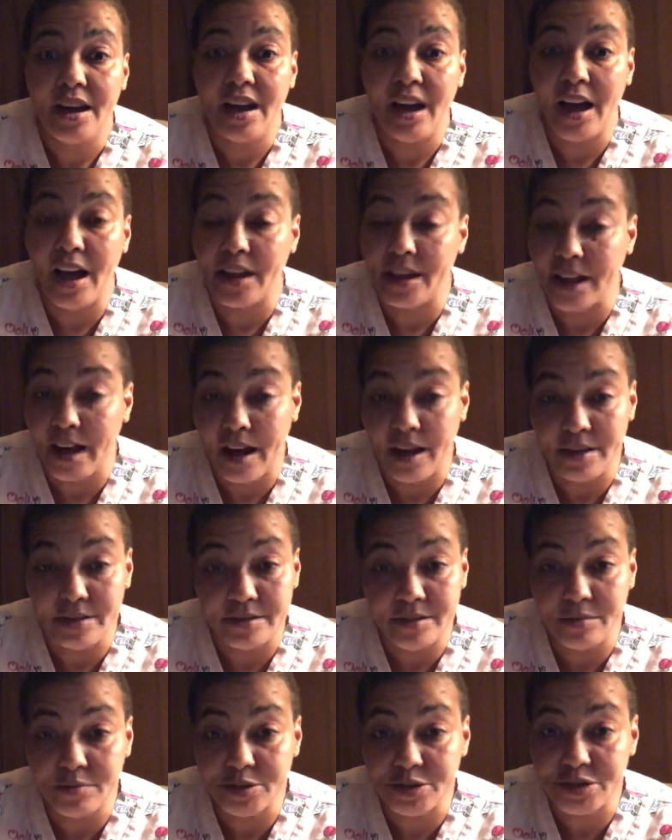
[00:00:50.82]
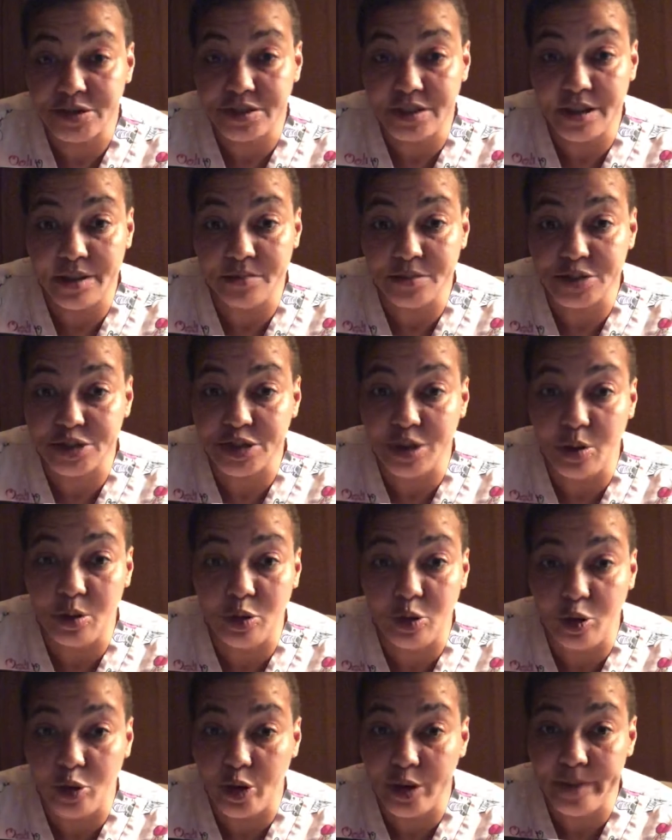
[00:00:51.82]
It was so
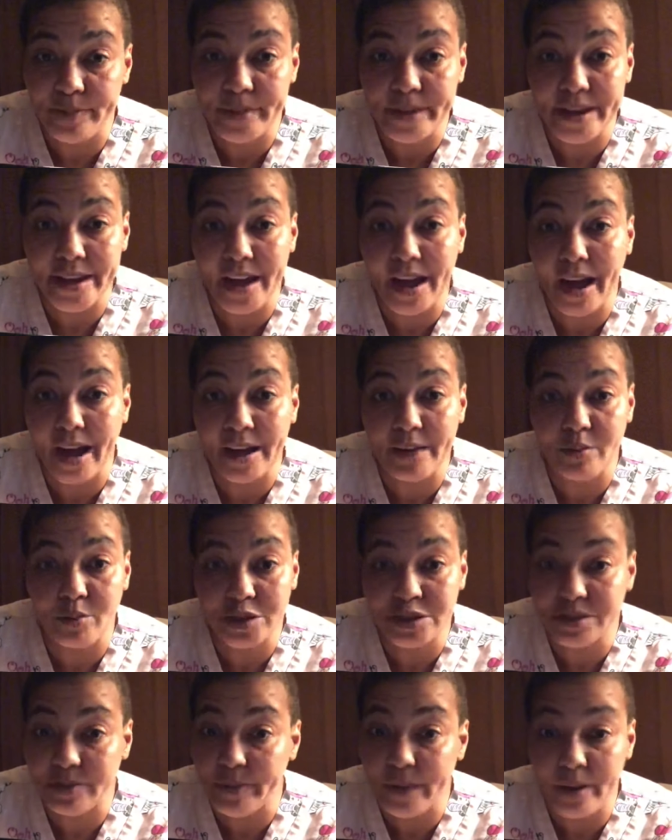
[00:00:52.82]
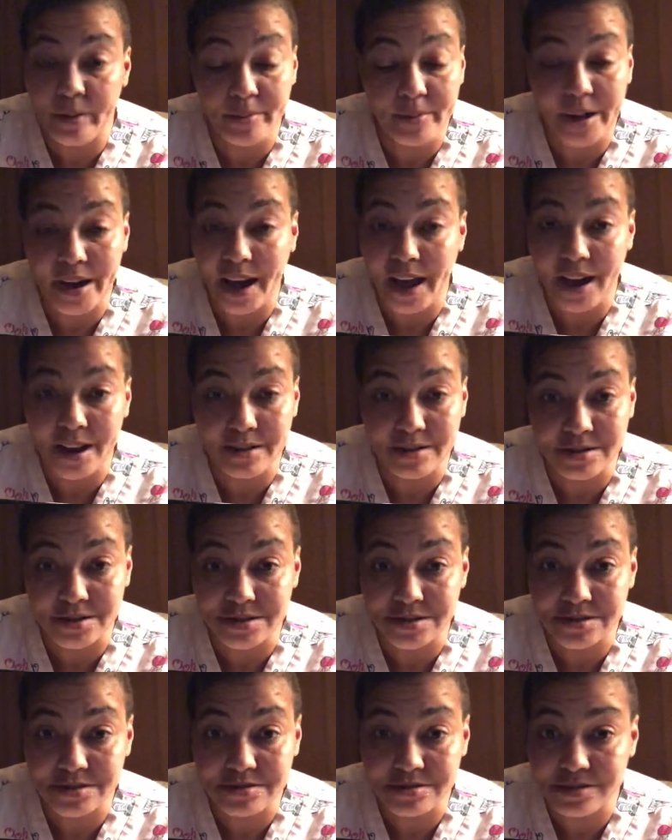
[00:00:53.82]
creepy. I went to bed with my light on.
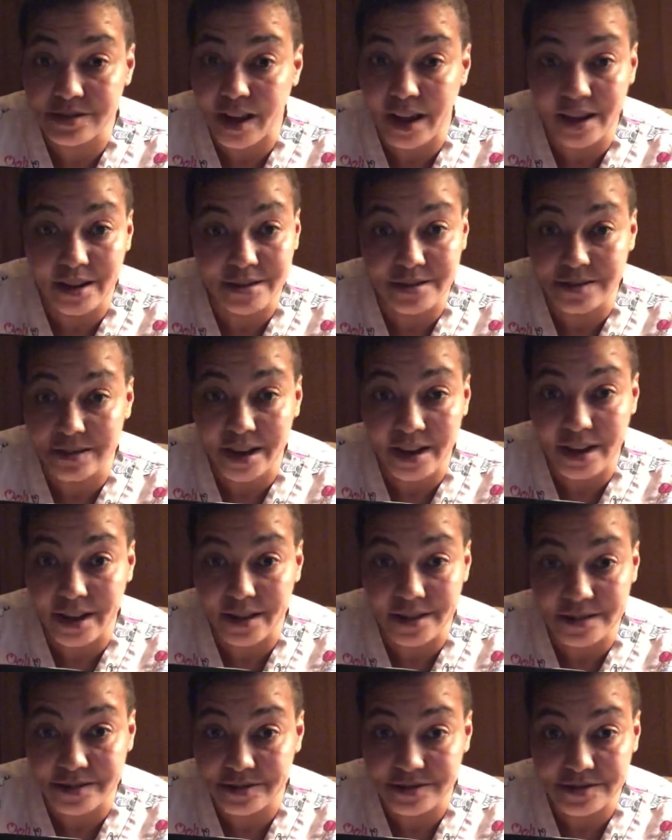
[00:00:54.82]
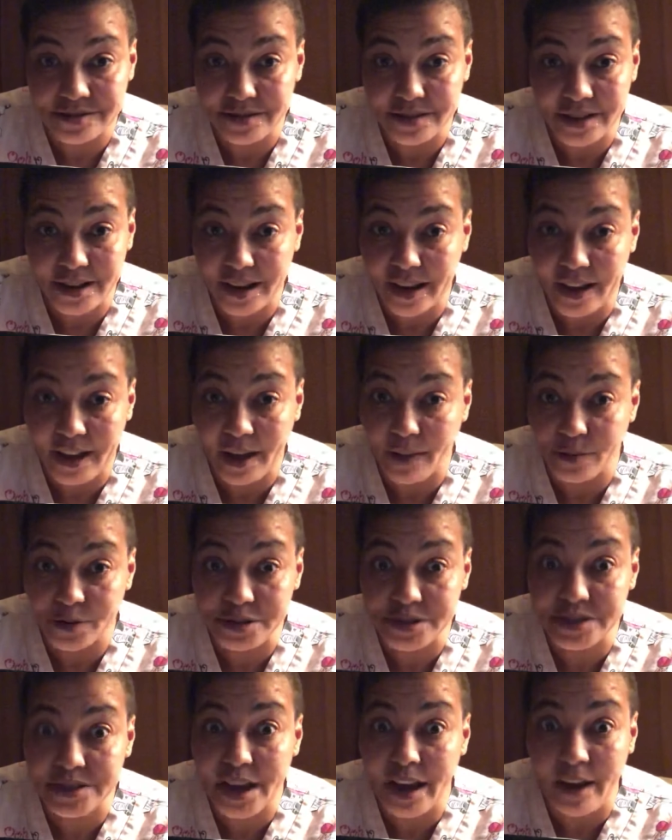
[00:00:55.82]
I was
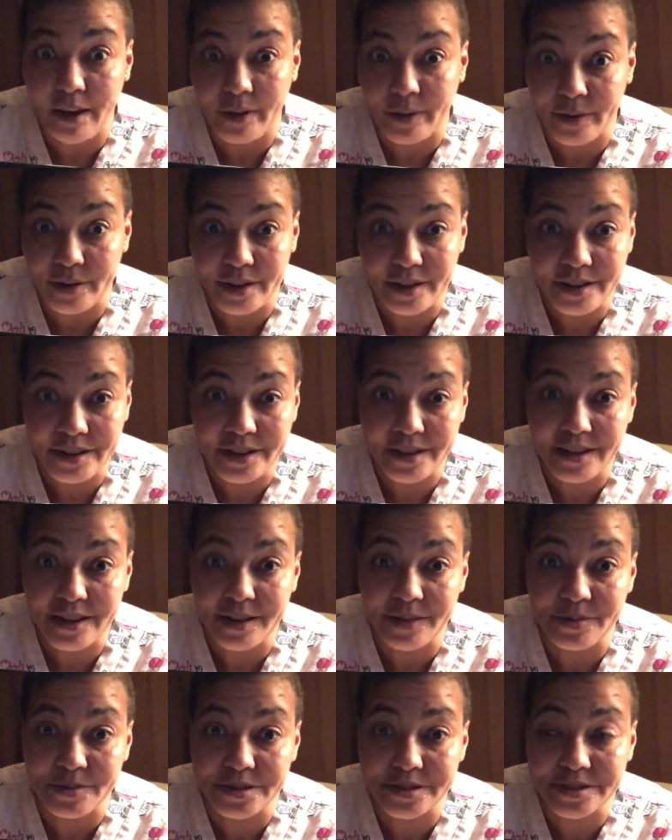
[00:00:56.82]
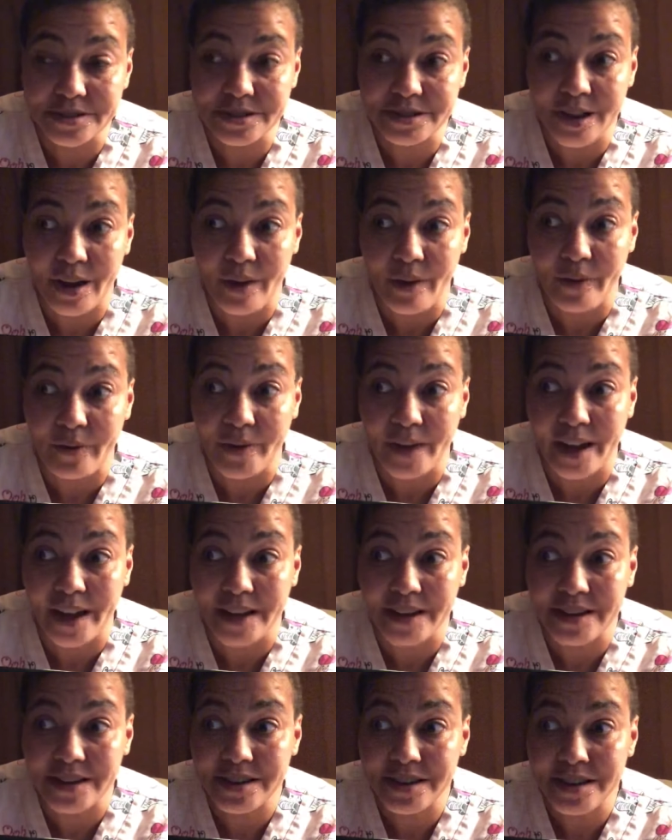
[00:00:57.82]
scared. It was terrifying.